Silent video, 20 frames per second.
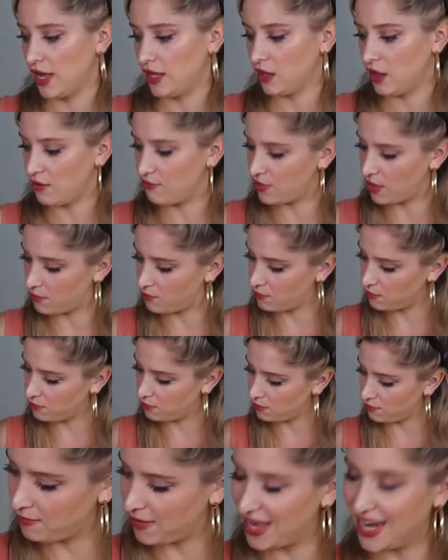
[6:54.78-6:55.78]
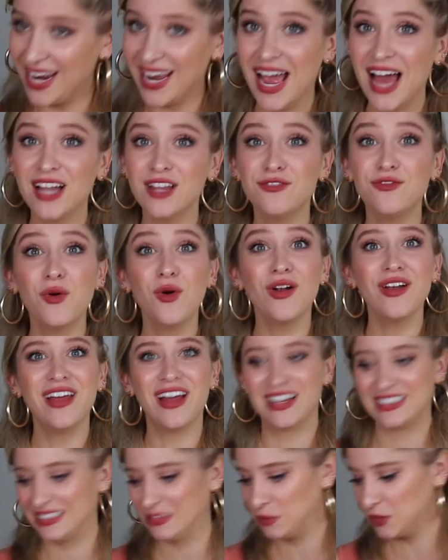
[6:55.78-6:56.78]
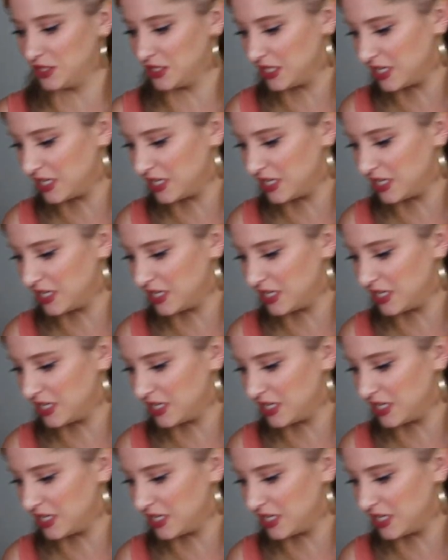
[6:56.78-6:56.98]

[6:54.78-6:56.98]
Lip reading: I love them. Made in California. What's